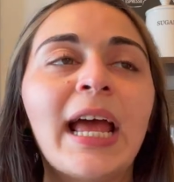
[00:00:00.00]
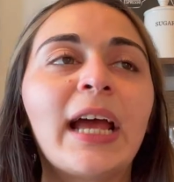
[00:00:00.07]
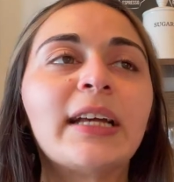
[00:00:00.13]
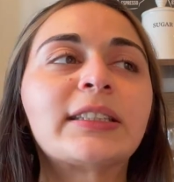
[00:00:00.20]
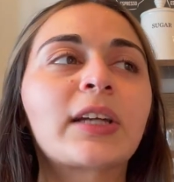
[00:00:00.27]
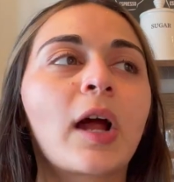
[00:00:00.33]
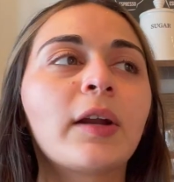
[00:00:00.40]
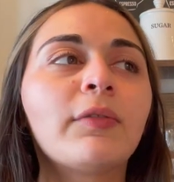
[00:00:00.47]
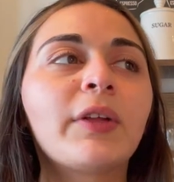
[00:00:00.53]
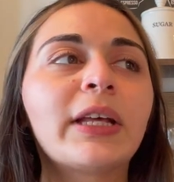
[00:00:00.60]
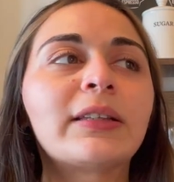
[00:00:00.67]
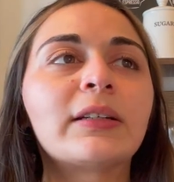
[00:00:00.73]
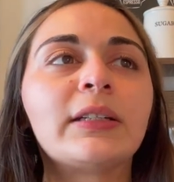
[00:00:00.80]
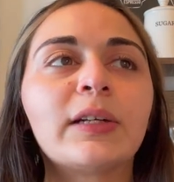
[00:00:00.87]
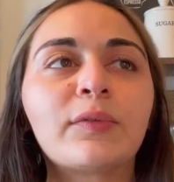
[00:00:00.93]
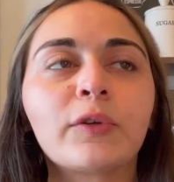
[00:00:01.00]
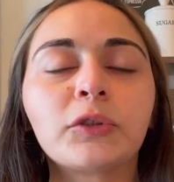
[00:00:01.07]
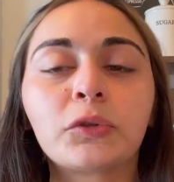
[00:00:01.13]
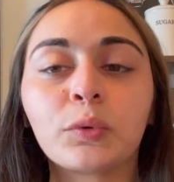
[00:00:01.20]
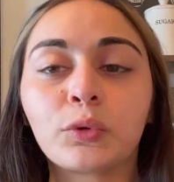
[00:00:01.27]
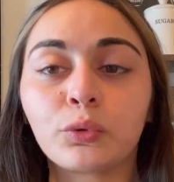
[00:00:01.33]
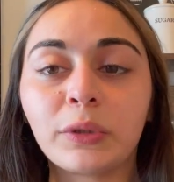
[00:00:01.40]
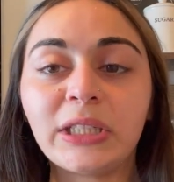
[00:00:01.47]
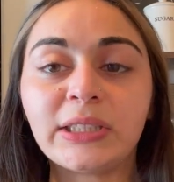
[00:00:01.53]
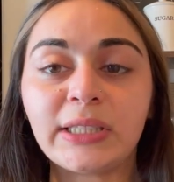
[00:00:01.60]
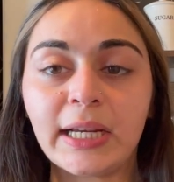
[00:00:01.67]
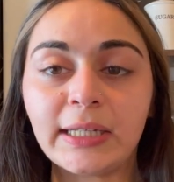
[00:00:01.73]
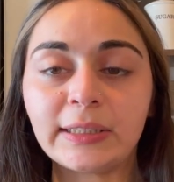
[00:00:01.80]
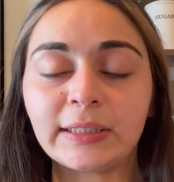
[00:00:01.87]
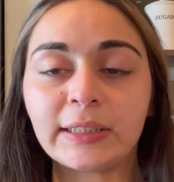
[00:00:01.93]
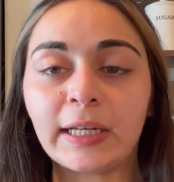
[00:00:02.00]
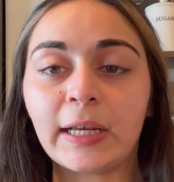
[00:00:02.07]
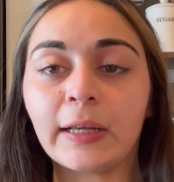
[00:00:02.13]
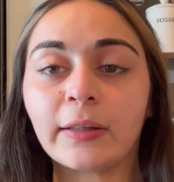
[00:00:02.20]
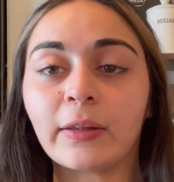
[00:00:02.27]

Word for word: It's kind of like the difference between tasting